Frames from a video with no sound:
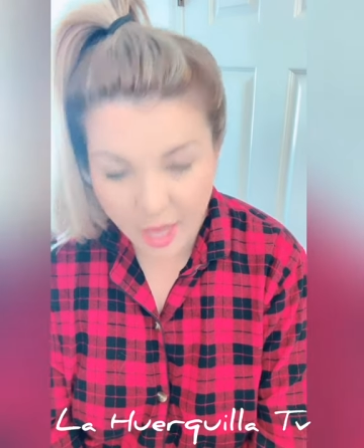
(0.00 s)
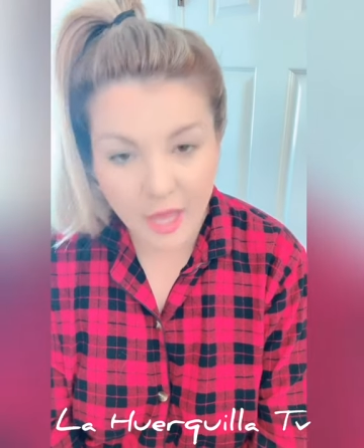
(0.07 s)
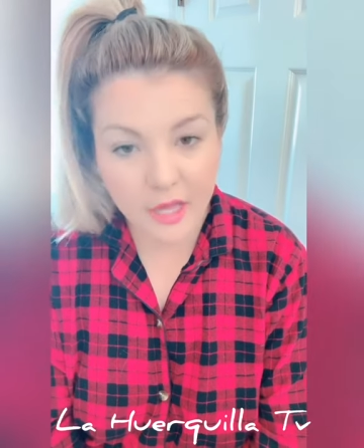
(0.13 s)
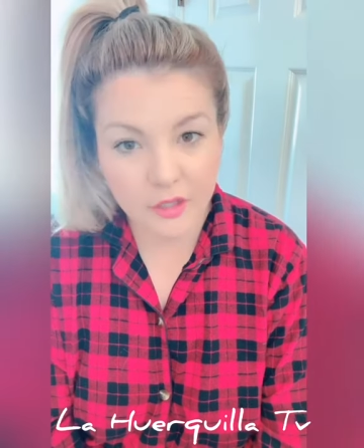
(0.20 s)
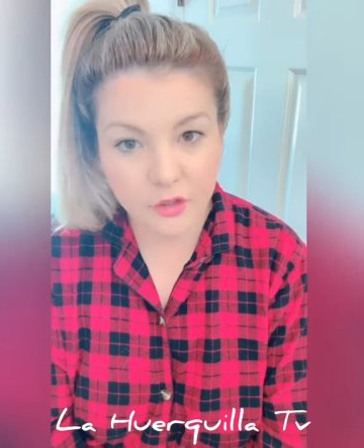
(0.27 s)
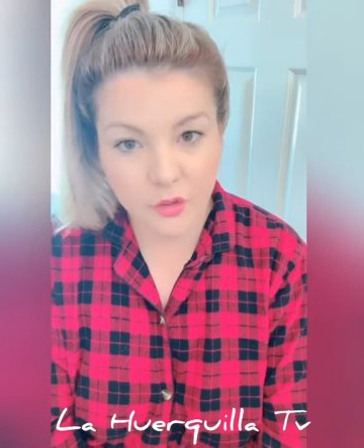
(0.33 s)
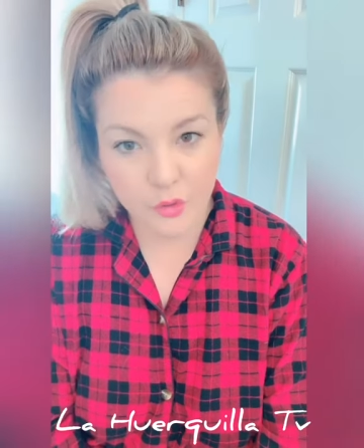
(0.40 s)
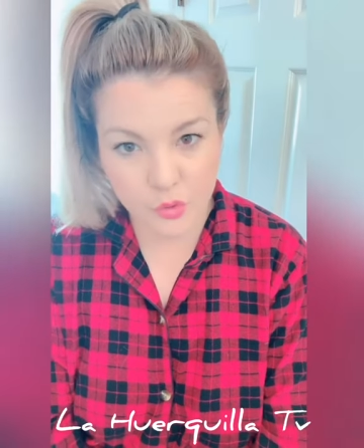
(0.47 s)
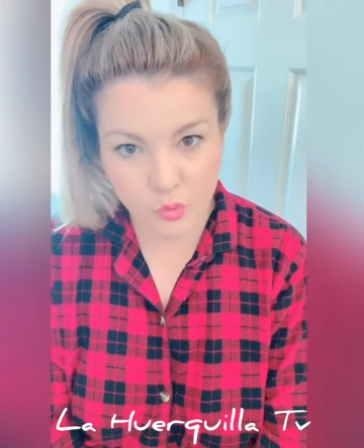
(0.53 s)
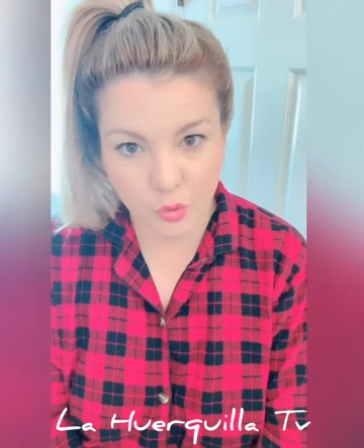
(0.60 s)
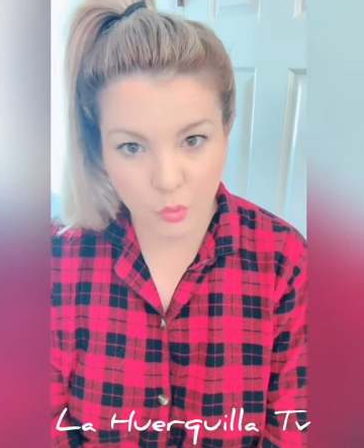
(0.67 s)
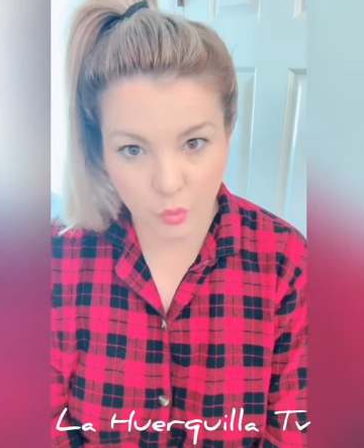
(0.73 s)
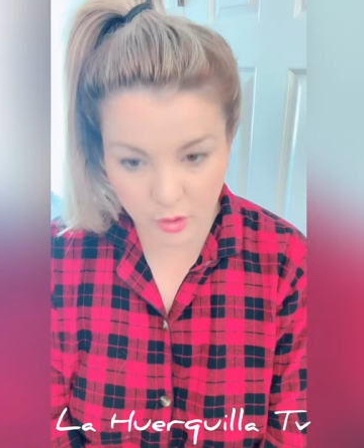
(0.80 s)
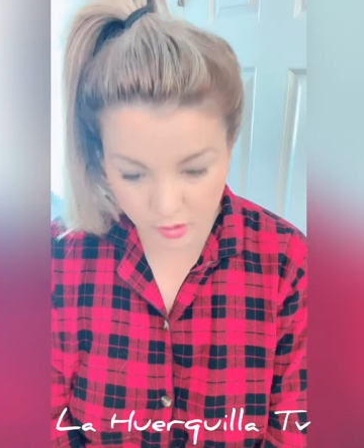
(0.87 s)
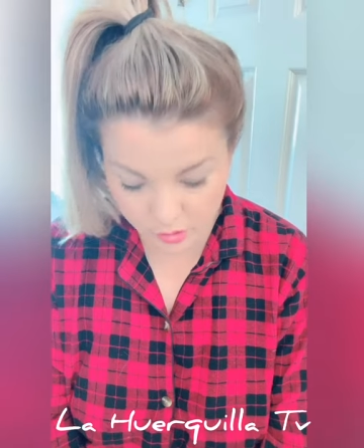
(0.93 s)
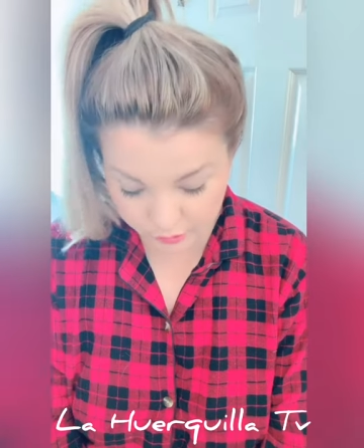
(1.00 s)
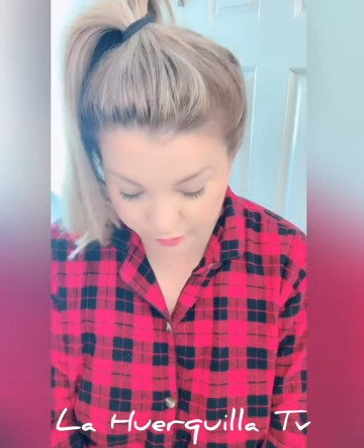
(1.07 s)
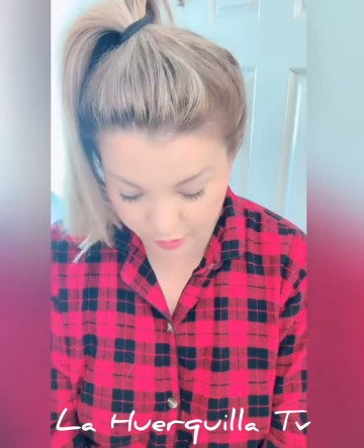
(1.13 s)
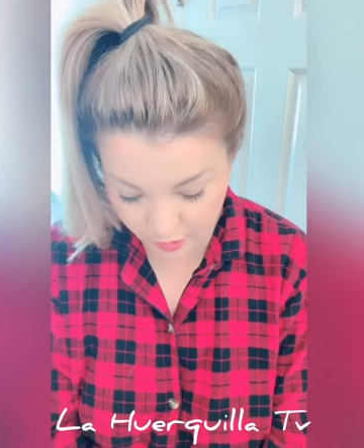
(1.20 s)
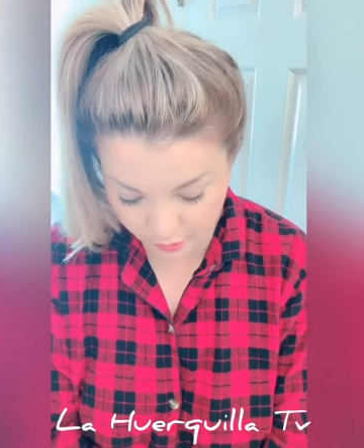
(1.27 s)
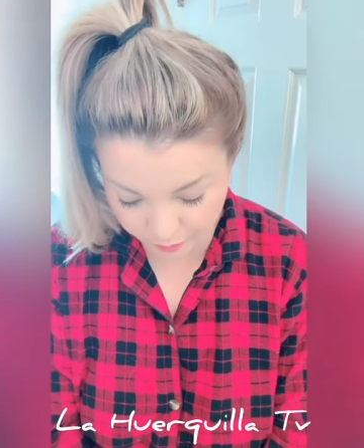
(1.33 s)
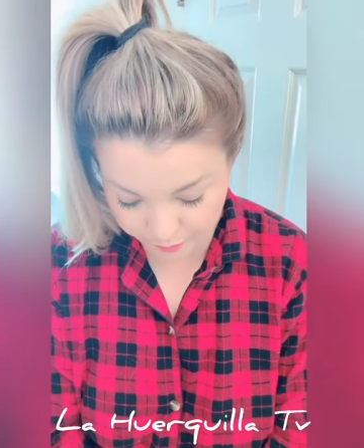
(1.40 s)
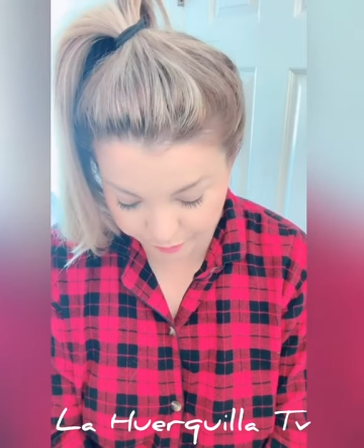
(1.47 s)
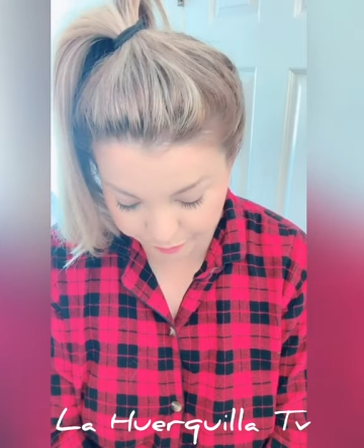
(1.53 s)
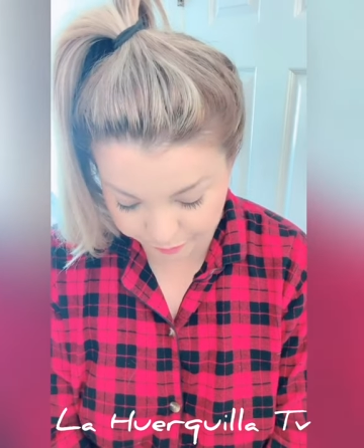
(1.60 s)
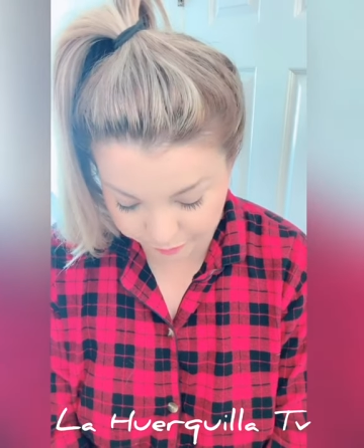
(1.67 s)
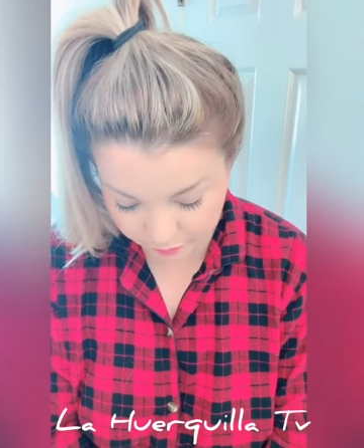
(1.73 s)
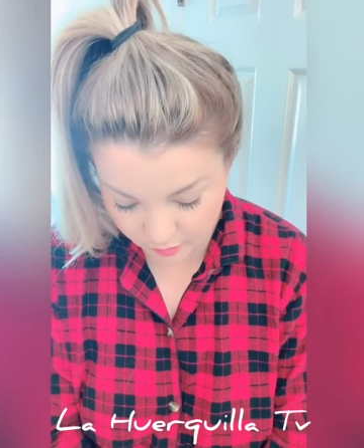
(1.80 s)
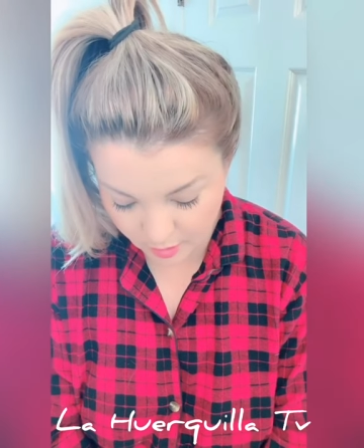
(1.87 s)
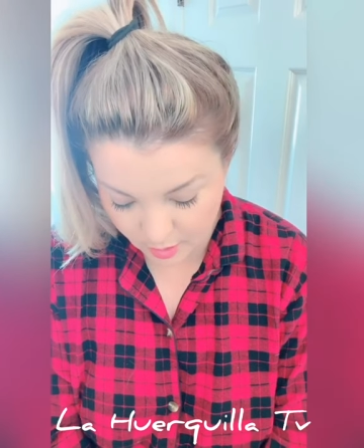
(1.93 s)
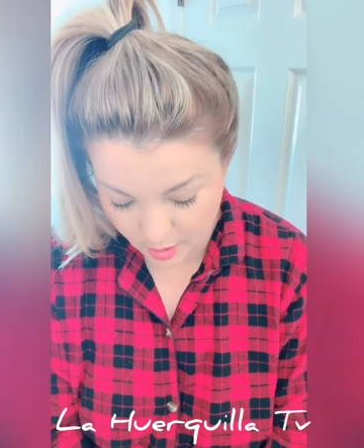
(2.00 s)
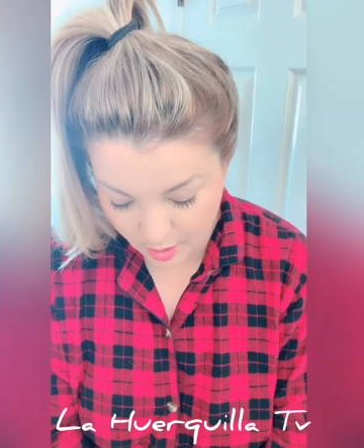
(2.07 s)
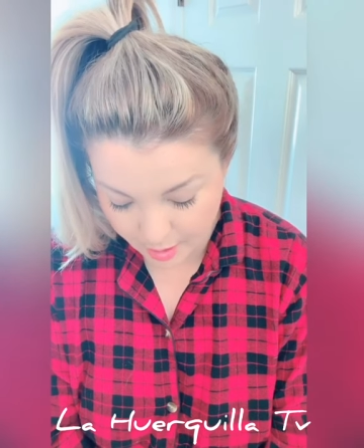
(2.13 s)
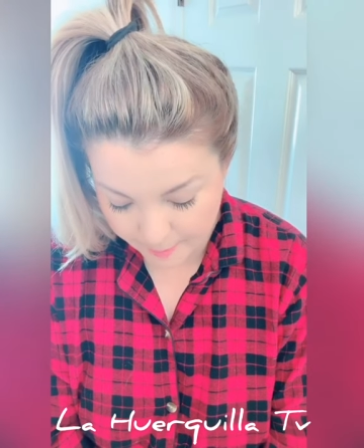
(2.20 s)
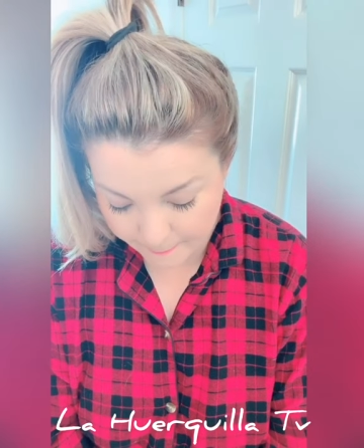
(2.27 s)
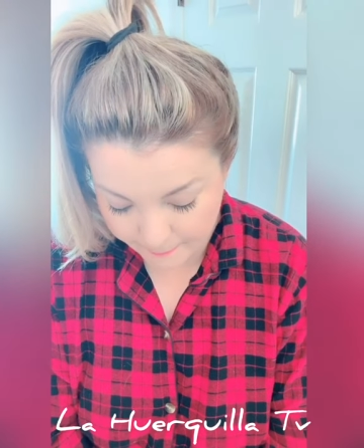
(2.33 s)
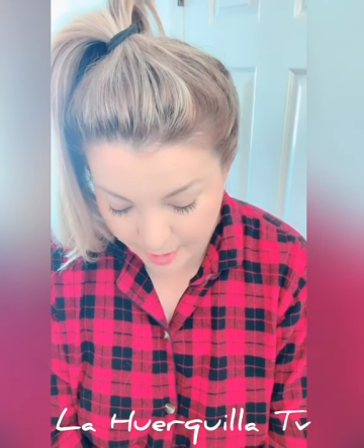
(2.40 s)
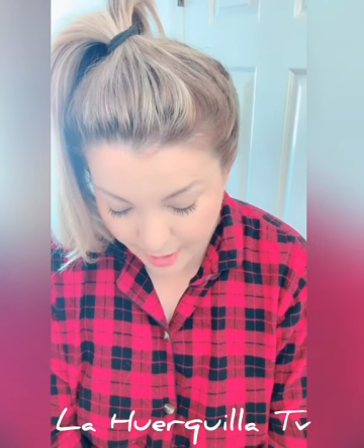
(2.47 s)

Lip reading: And use what works for you. Bye.